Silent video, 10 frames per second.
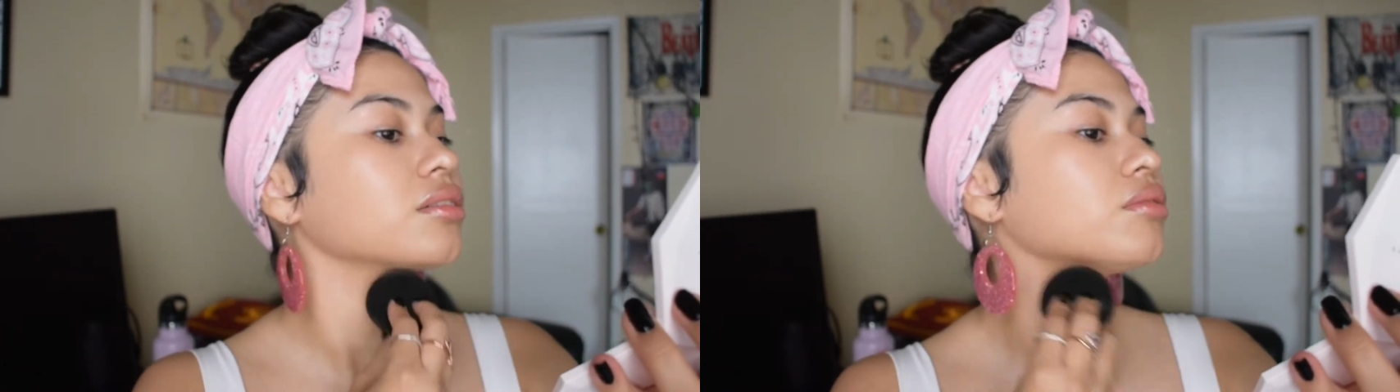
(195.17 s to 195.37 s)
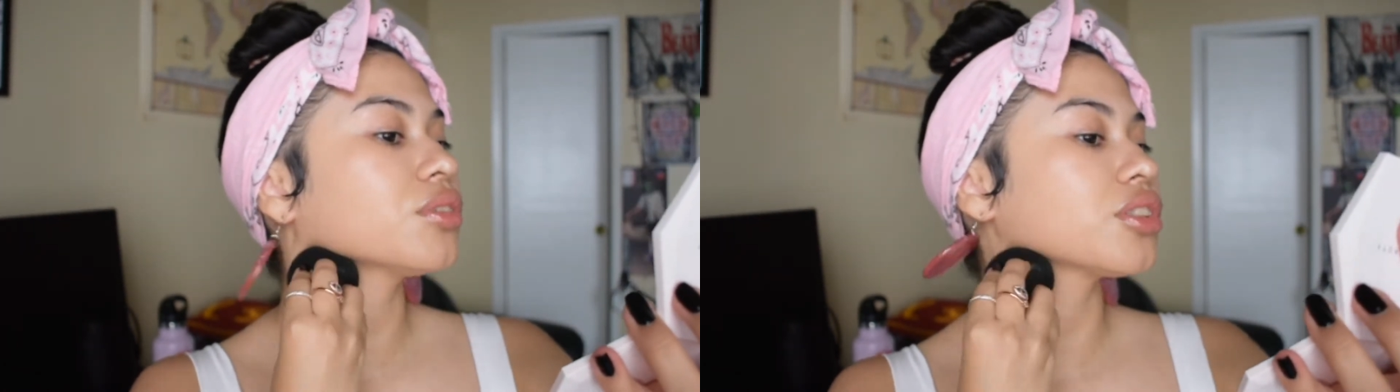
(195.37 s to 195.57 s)

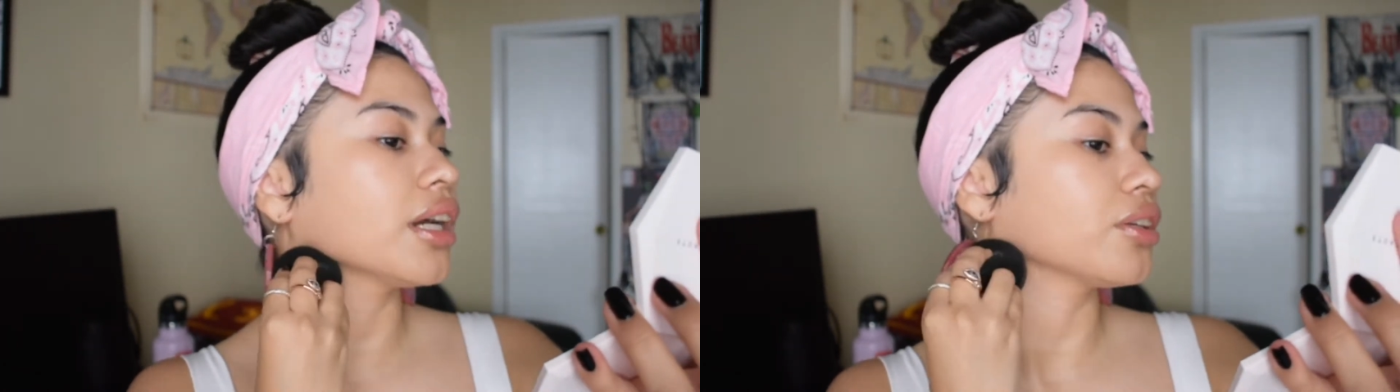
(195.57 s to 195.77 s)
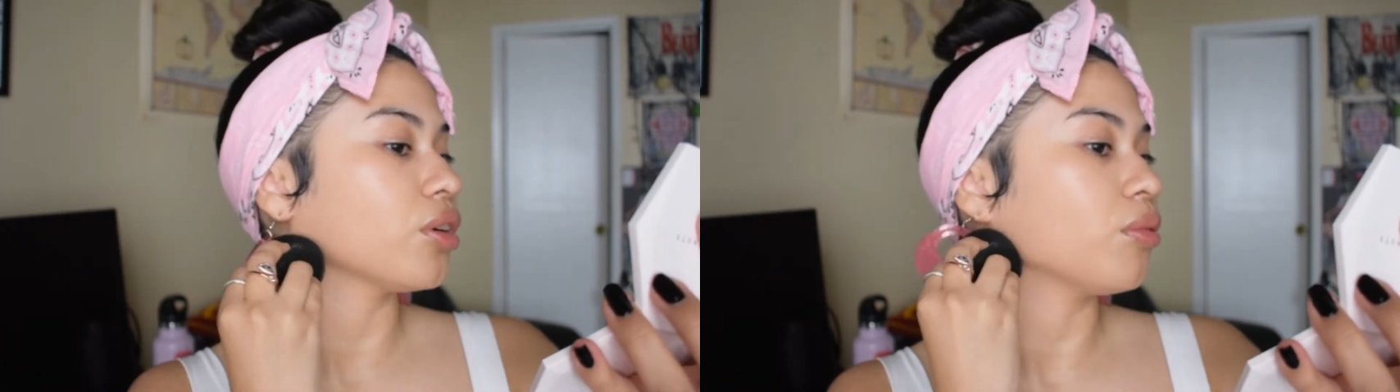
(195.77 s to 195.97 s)
which
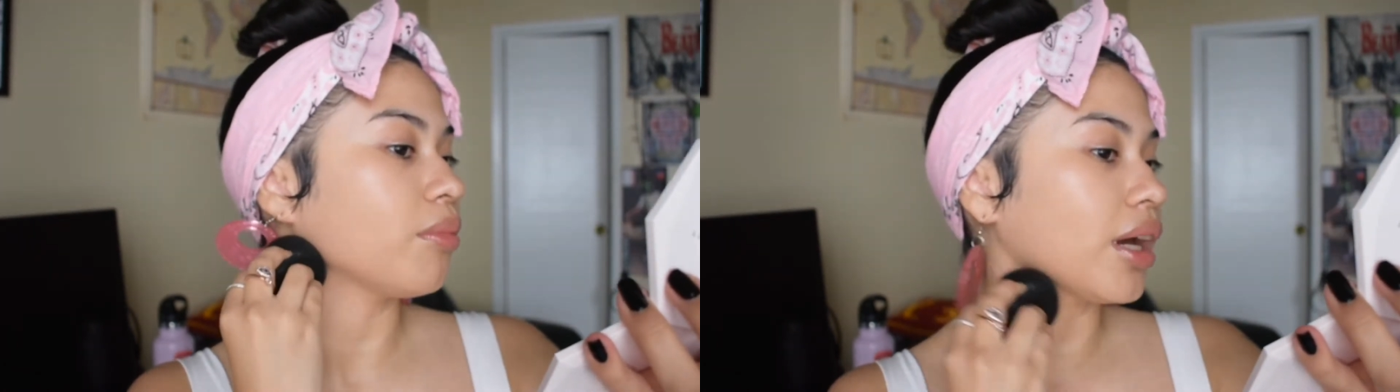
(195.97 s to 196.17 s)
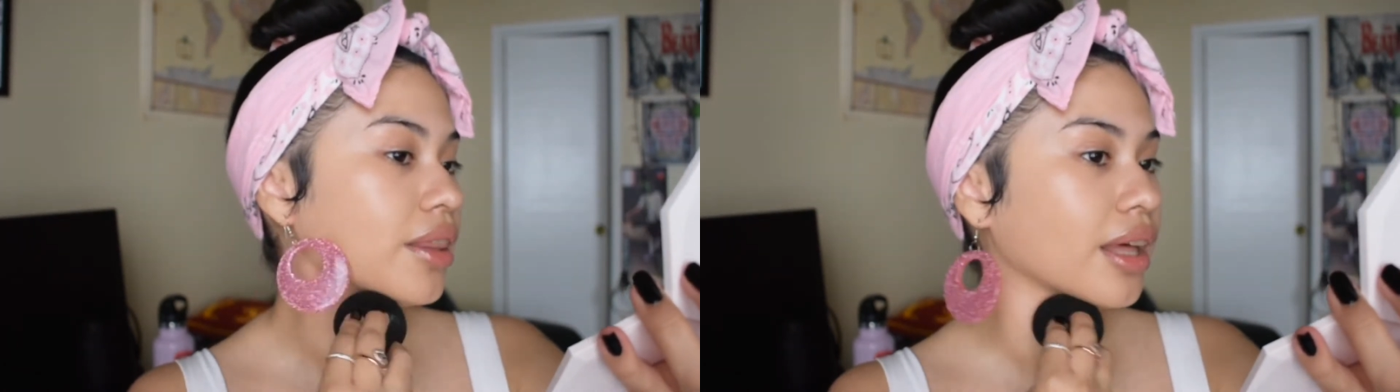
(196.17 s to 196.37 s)
I don't
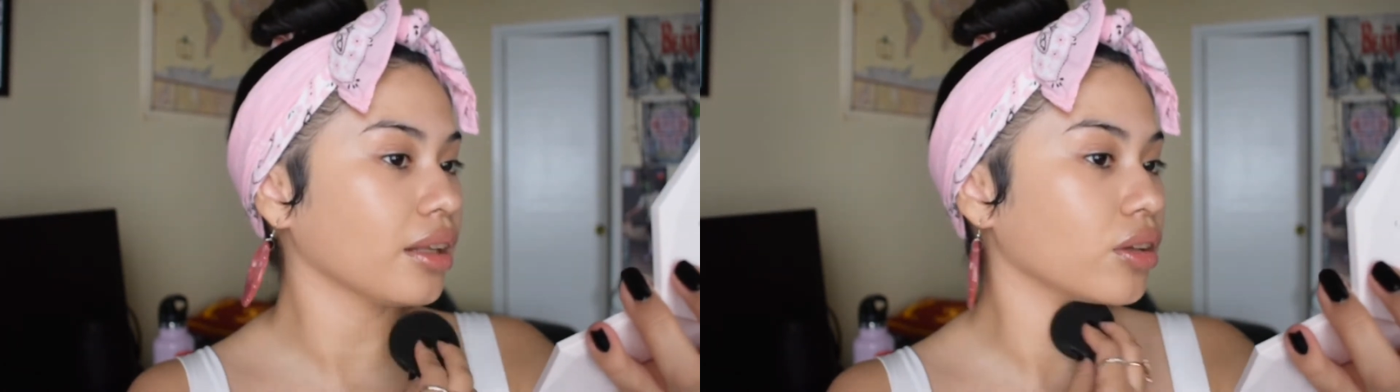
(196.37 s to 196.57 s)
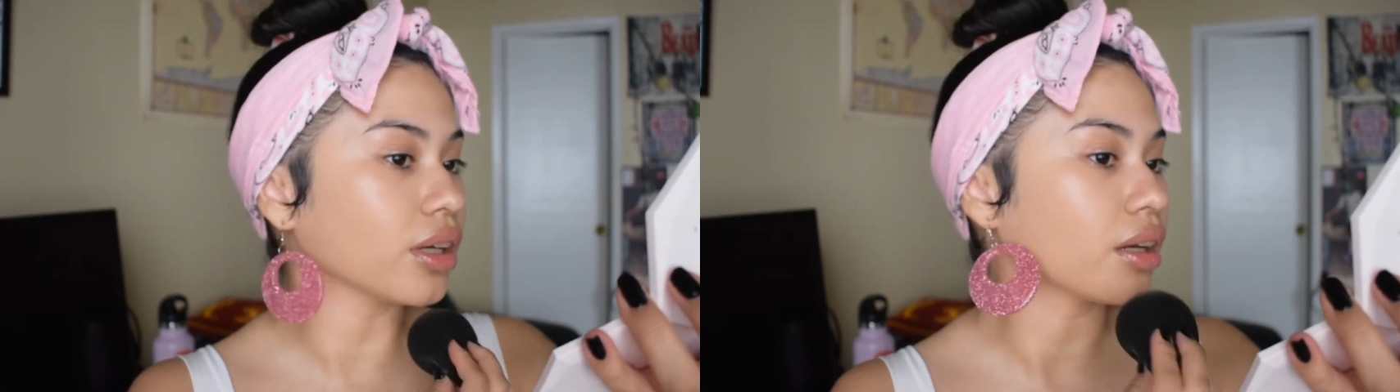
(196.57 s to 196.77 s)
mind
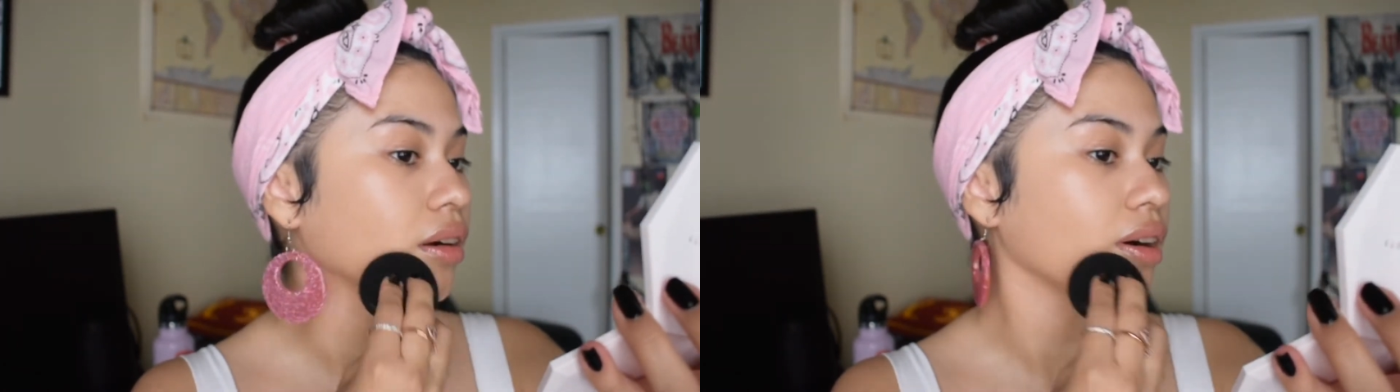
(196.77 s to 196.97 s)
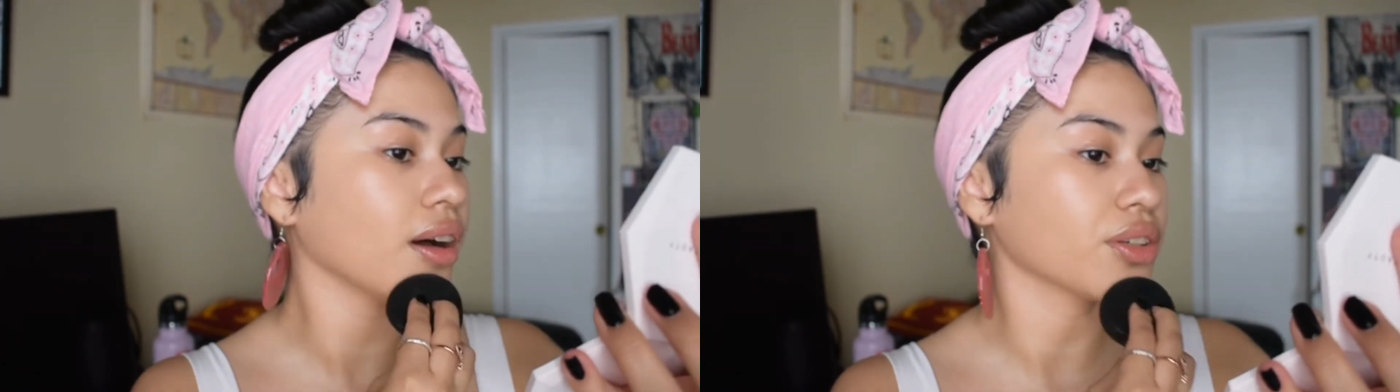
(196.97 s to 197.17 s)
that look at all.